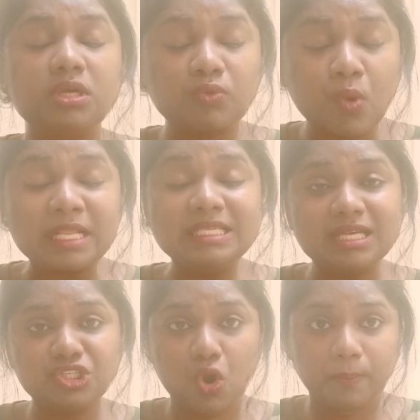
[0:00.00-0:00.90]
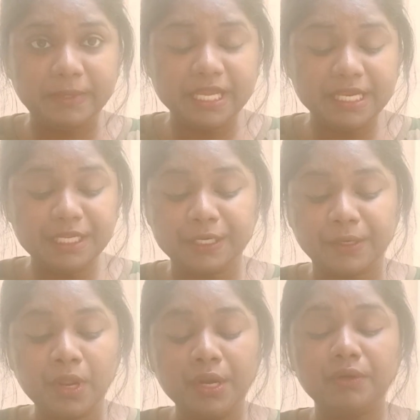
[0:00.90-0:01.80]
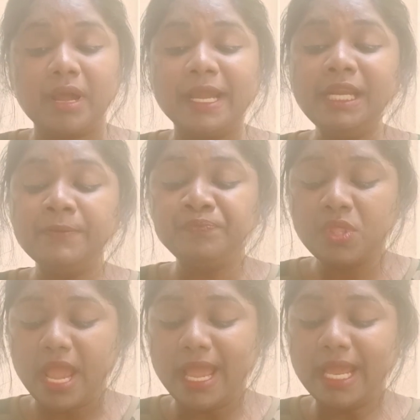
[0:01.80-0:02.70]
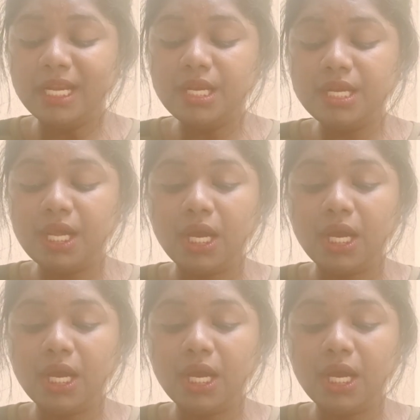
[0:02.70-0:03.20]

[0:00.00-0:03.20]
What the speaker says: one such opinion, right? And